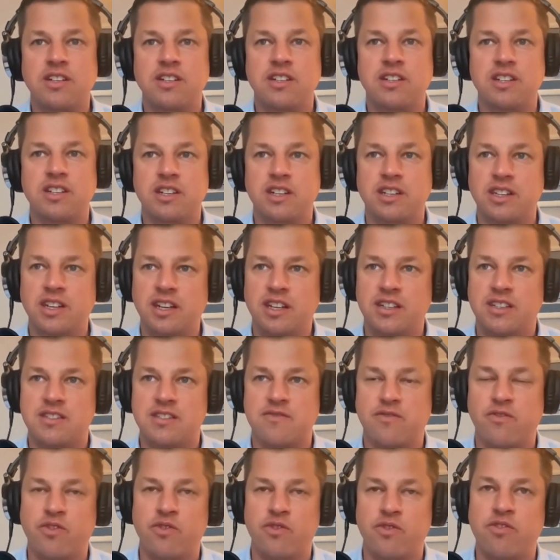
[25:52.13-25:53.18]
it's
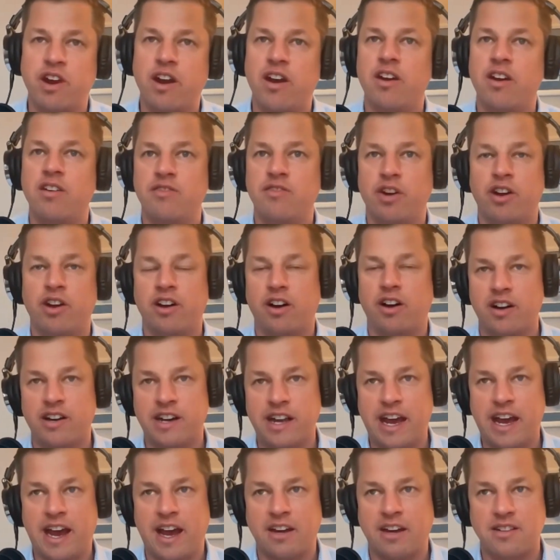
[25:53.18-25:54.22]
very, very hard to
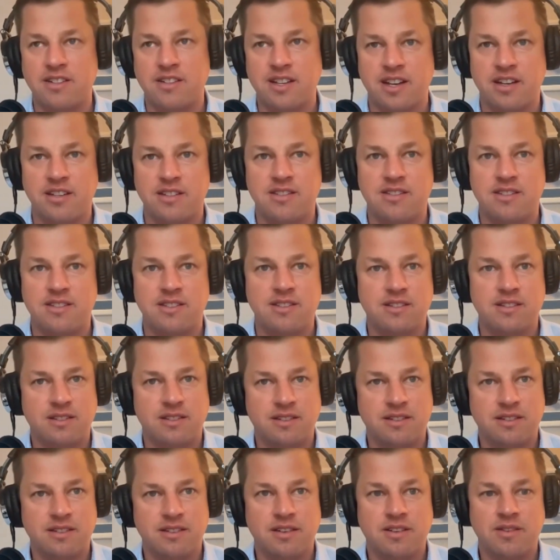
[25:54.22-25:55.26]
access
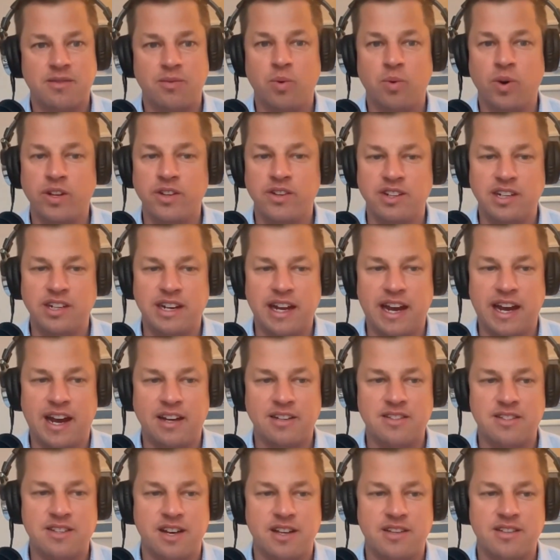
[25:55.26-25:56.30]
what you need to
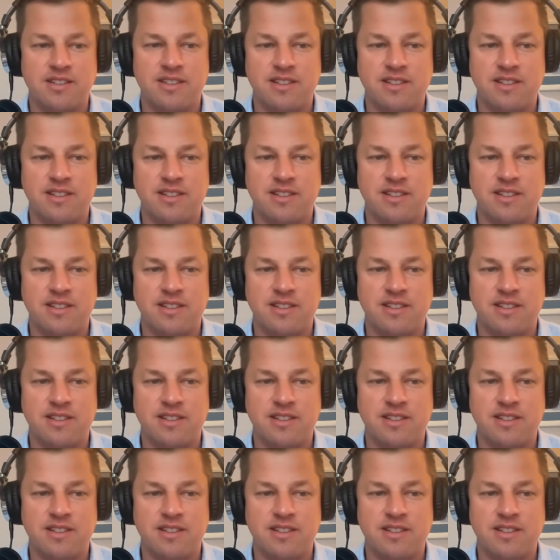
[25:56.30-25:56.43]
access.